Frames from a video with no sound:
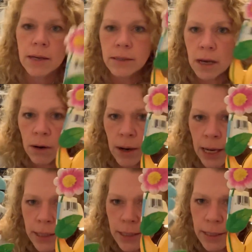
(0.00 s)
So I
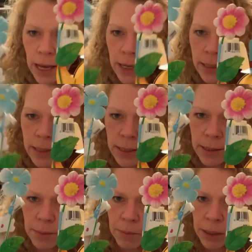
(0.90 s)
got these guys
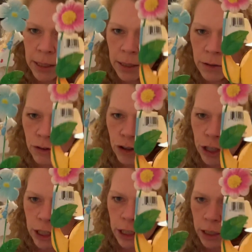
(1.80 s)
bunny
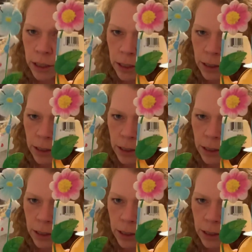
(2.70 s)
chick.